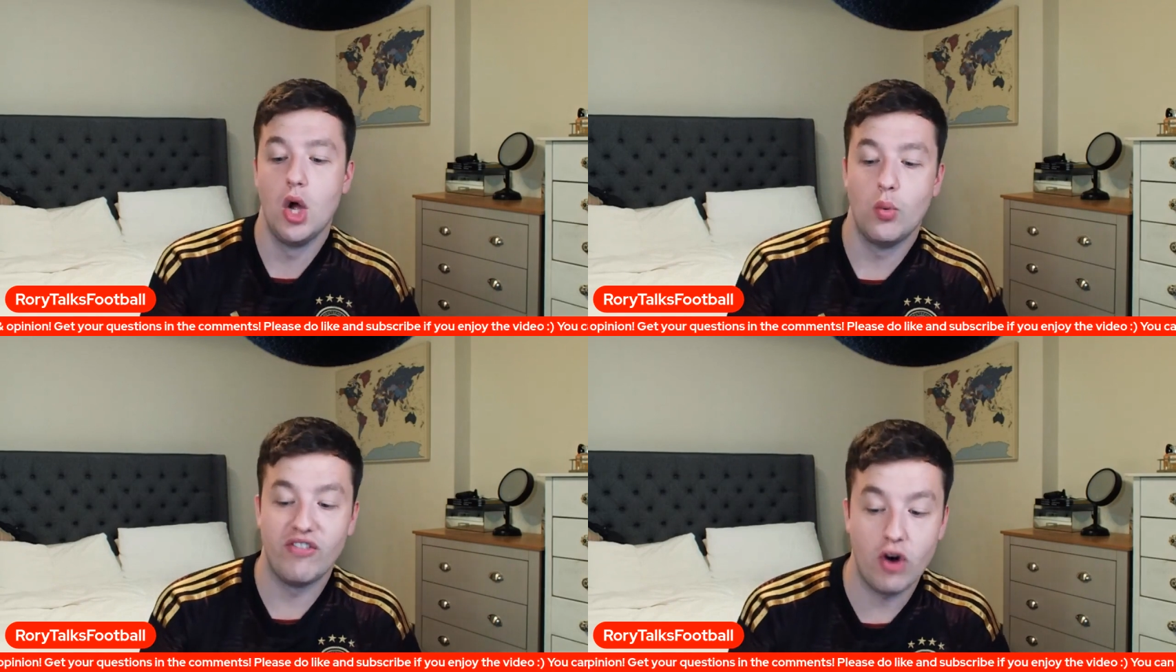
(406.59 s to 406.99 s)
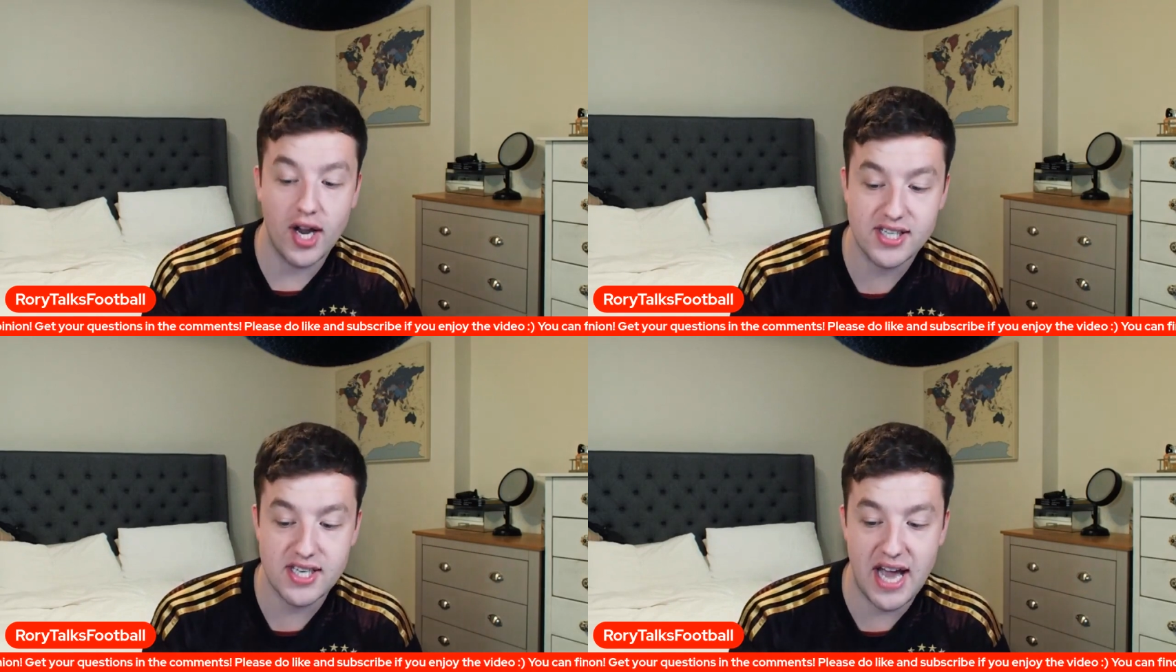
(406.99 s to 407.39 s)
with
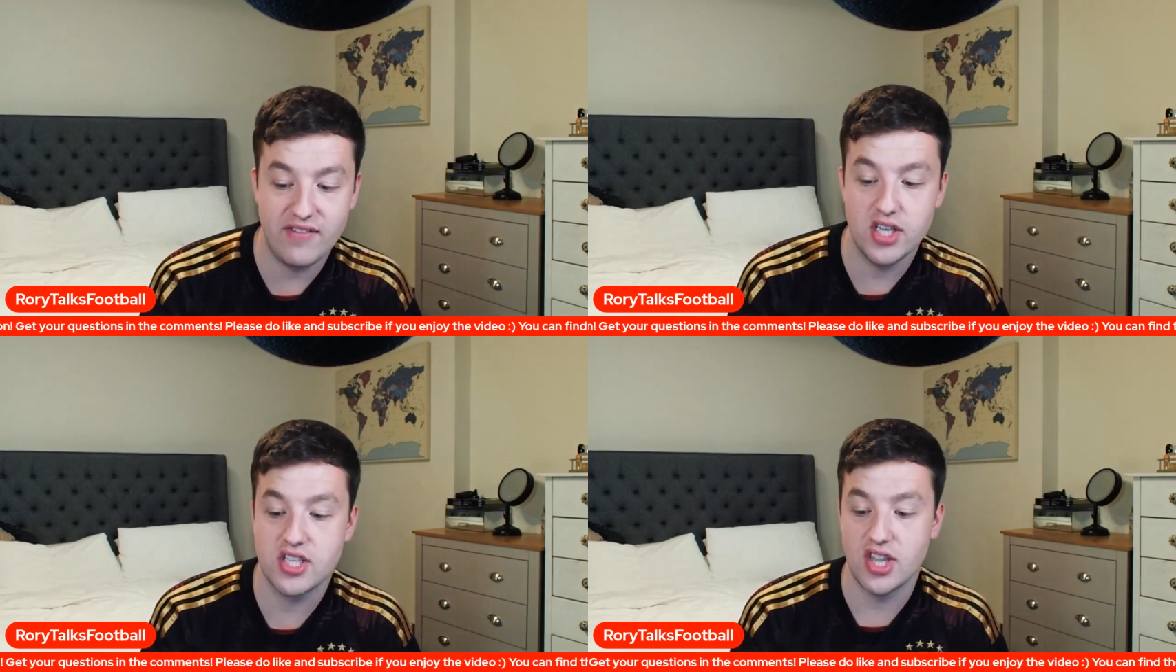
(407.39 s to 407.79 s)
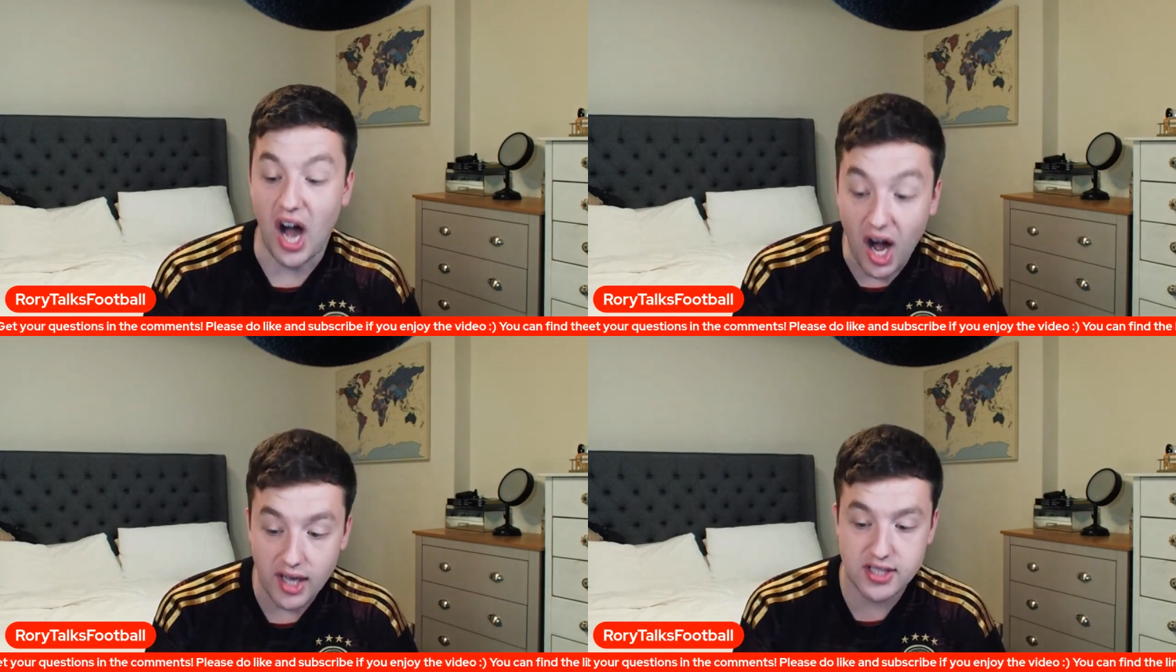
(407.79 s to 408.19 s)
Rice and Havertz at the
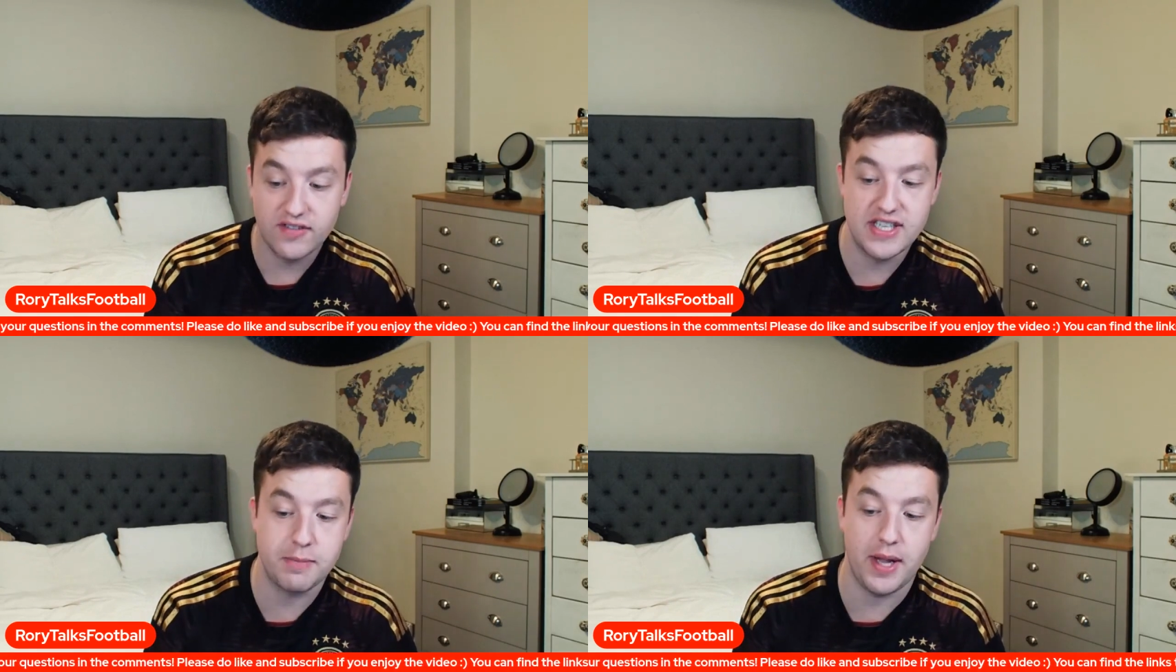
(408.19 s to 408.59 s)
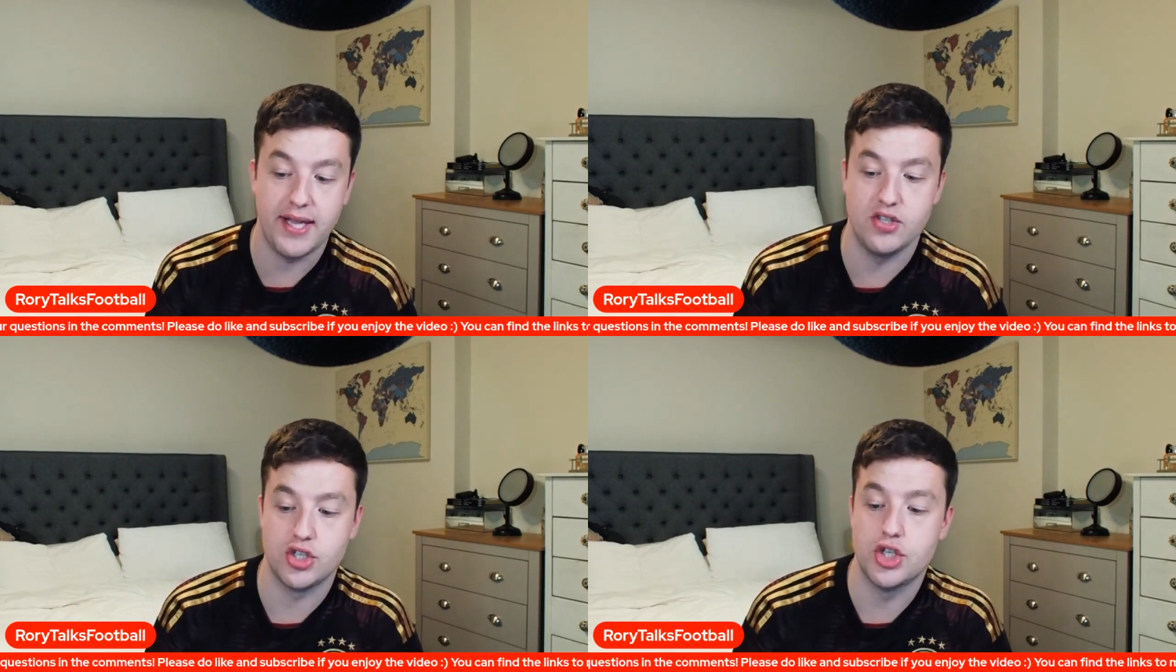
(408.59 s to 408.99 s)
heart of his
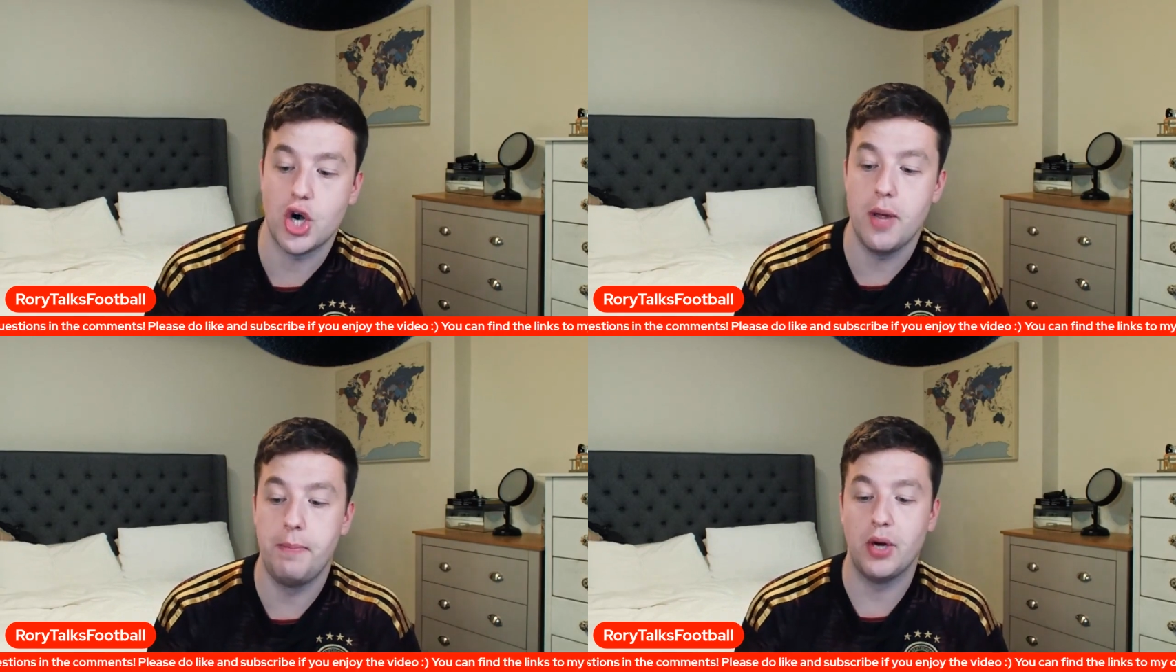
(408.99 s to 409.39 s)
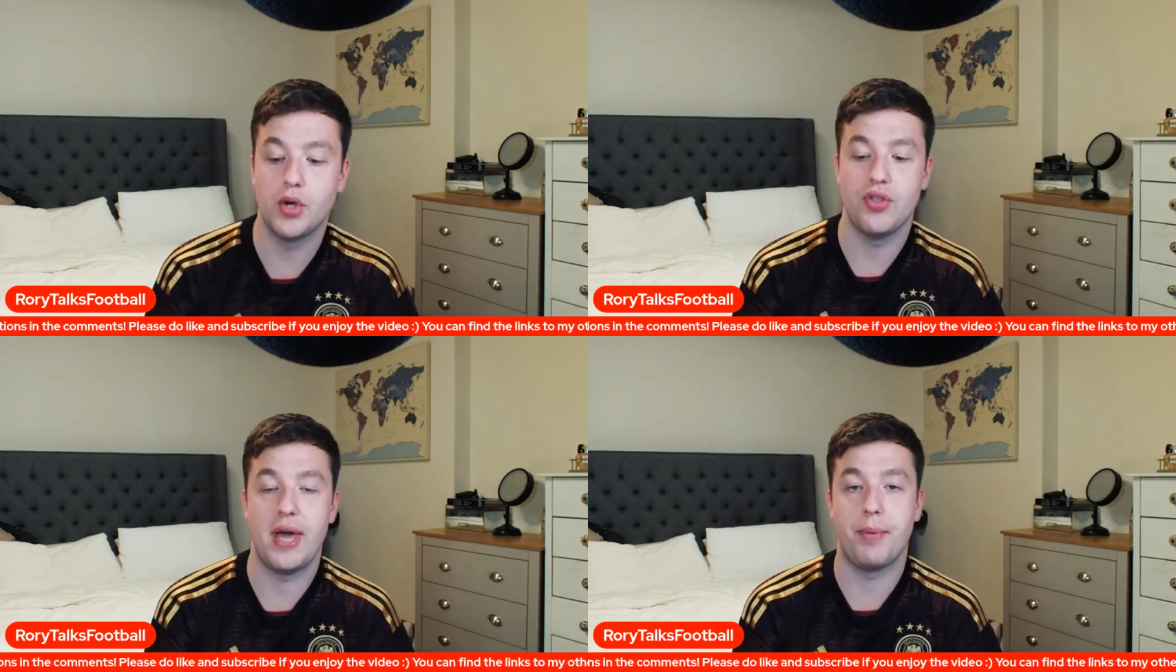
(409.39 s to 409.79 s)
plans to try and build
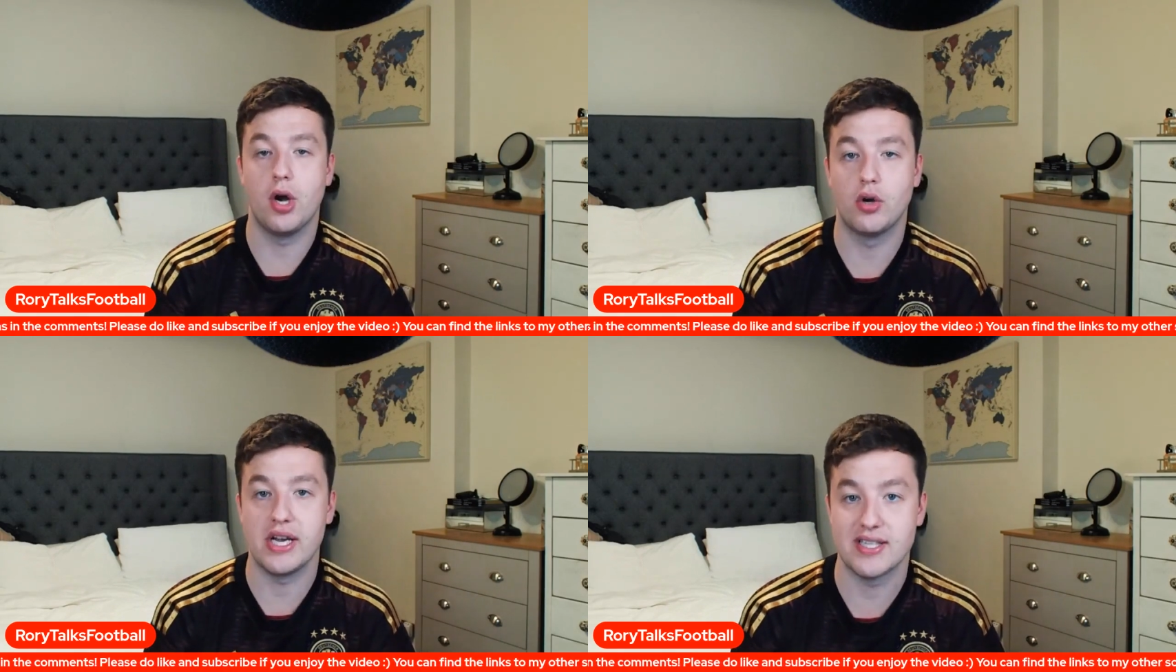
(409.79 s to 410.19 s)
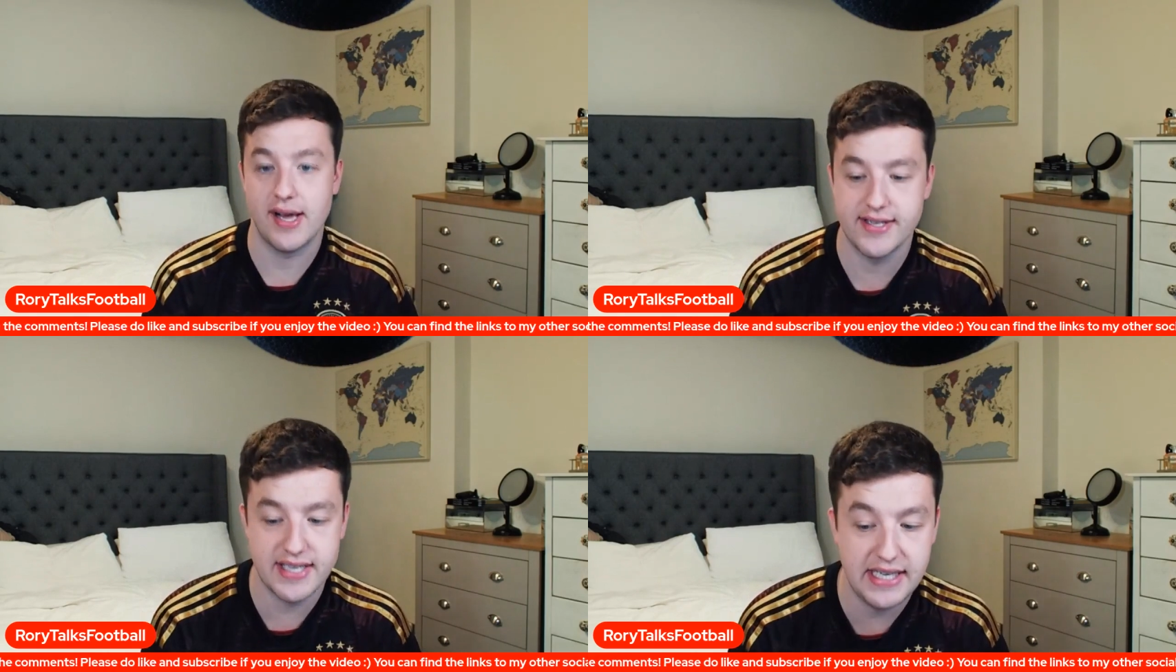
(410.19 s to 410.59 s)
on their progress
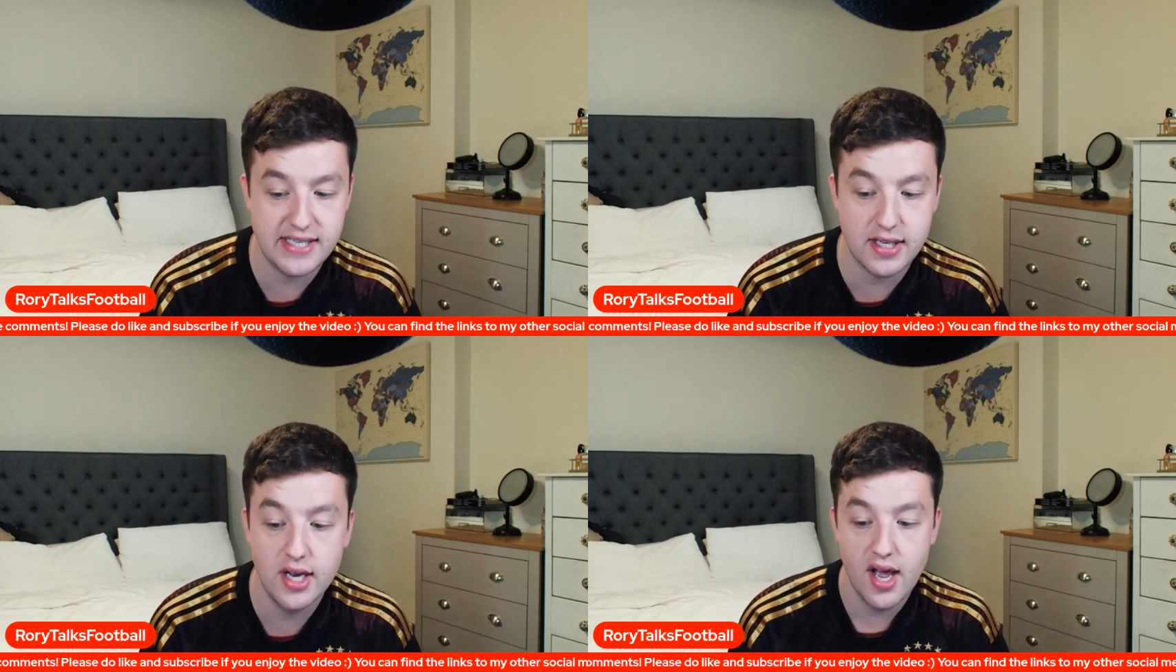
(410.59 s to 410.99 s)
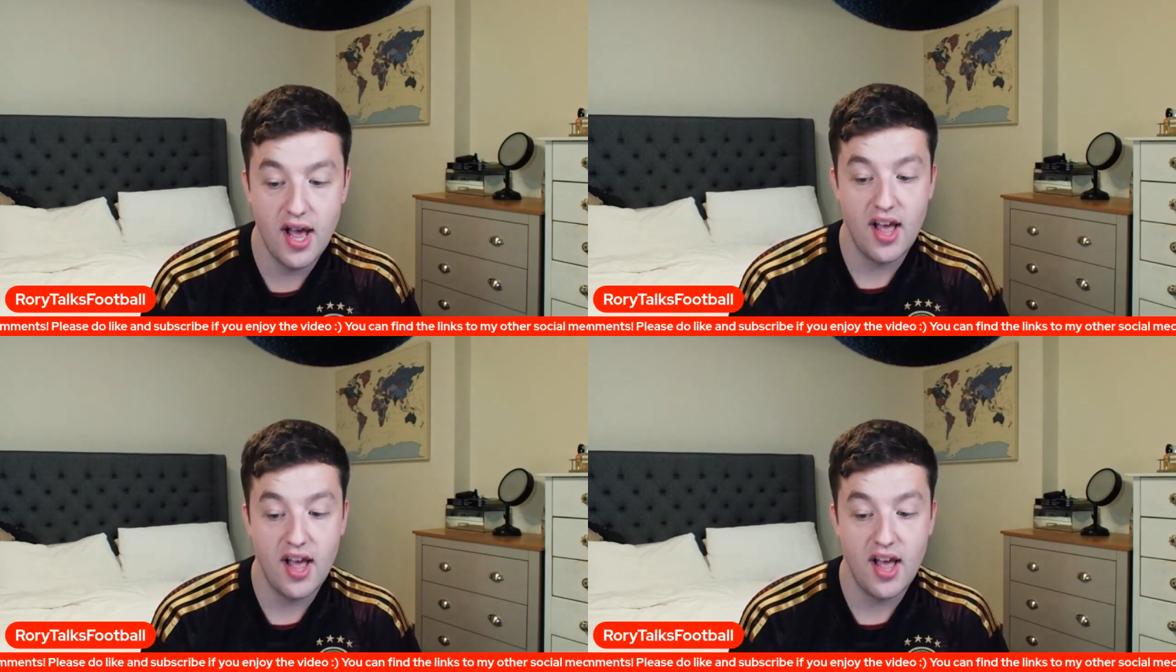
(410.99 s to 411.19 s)
last season.